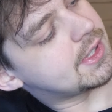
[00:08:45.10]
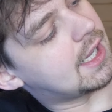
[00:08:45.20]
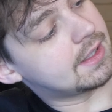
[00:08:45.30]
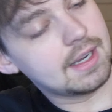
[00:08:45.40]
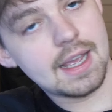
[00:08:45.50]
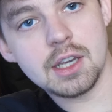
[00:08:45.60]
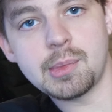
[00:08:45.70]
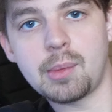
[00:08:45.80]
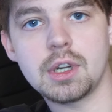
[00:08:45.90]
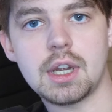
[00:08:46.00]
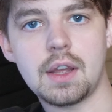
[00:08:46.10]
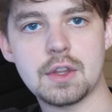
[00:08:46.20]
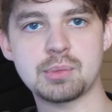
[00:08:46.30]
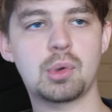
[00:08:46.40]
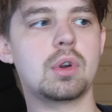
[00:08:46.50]
like NAND memory on
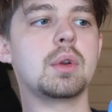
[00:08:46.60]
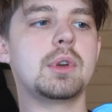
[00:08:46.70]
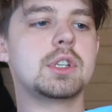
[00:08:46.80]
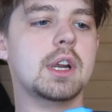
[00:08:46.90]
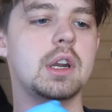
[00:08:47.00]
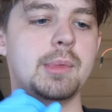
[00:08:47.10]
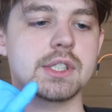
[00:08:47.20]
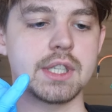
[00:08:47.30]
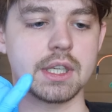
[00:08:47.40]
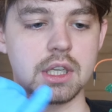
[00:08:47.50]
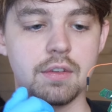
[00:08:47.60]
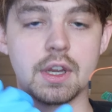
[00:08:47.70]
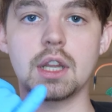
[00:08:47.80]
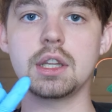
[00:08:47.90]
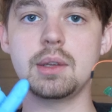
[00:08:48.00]
this board, which are going to be
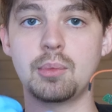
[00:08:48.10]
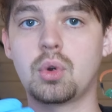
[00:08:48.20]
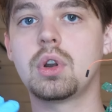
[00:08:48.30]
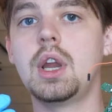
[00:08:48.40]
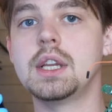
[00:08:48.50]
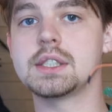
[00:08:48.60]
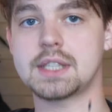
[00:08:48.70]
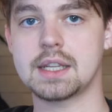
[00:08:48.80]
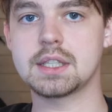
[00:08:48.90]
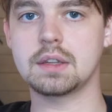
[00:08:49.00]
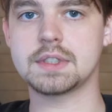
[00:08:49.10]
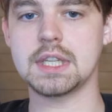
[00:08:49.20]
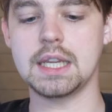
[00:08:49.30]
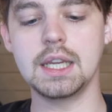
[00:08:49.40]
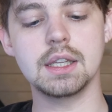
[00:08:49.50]
significantly more sensitive to
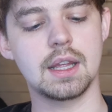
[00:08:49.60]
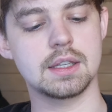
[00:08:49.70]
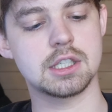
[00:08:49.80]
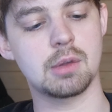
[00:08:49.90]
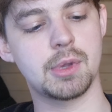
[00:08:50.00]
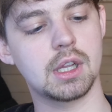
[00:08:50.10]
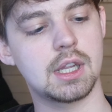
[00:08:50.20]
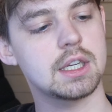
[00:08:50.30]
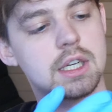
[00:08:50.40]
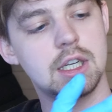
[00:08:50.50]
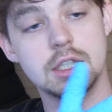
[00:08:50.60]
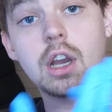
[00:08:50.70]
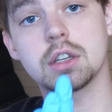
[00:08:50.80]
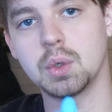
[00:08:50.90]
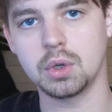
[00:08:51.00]
heat than something like an
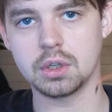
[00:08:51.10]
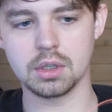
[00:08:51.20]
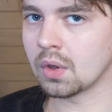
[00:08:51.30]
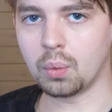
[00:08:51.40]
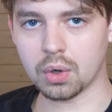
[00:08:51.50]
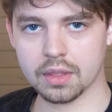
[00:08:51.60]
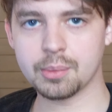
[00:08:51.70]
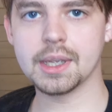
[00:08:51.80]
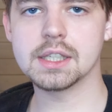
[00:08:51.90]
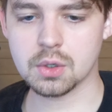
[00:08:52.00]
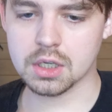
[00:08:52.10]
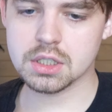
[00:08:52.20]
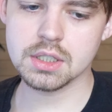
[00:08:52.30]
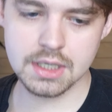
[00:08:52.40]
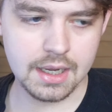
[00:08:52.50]
inductor would. One of the biggest
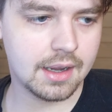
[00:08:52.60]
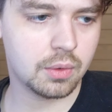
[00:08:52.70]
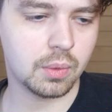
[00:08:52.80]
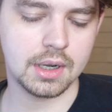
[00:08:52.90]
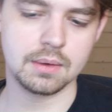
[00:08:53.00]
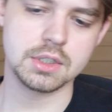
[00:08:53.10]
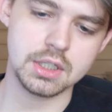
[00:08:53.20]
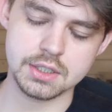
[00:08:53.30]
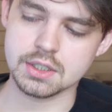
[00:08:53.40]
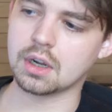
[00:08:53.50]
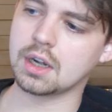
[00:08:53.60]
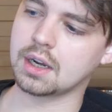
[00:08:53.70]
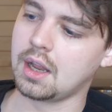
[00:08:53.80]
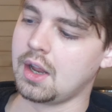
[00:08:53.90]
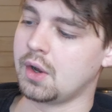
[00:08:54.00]
questions I had when I was just starting
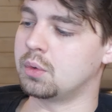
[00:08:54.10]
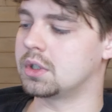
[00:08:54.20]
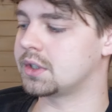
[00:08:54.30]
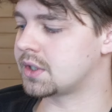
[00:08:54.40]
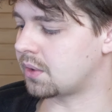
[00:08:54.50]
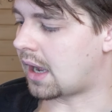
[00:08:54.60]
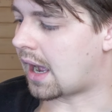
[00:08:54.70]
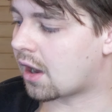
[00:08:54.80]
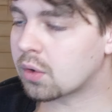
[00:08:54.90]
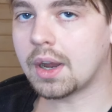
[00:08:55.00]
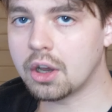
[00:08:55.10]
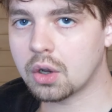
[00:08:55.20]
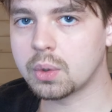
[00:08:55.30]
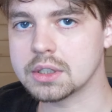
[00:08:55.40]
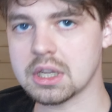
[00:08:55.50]
was, how do I know
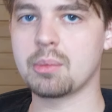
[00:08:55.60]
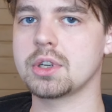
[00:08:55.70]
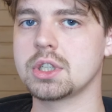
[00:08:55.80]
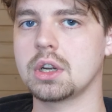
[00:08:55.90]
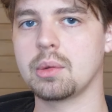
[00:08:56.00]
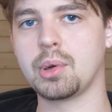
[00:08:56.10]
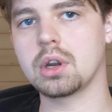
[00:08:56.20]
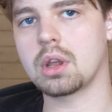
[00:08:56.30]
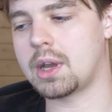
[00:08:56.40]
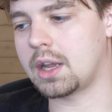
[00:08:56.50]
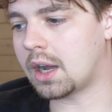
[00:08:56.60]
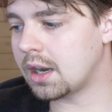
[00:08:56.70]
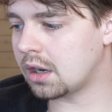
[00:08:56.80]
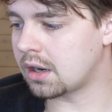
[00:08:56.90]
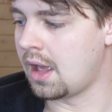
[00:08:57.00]
what temperature to put on my
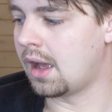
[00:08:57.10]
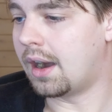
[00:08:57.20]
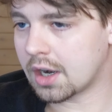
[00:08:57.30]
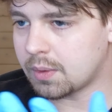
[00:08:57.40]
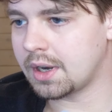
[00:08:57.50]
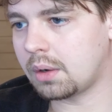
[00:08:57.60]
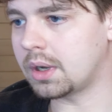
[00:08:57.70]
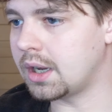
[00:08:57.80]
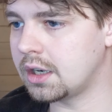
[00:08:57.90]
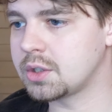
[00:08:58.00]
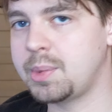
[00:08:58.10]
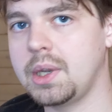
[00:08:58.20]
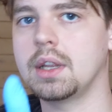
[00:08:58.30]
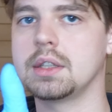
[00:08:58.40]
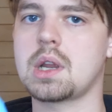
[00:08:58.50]
iron? How do I know what
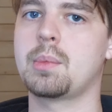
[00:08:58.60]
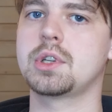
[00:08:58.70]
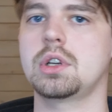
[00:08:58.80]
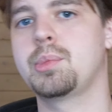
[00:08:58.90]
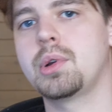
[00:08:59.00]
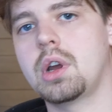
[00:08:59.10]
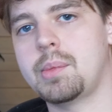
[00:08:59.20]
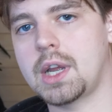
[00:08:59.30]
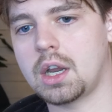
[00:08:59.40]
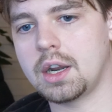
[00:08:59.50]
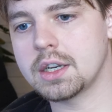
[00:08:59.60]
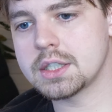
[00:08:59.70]
airspeed and temperature to put on my hot air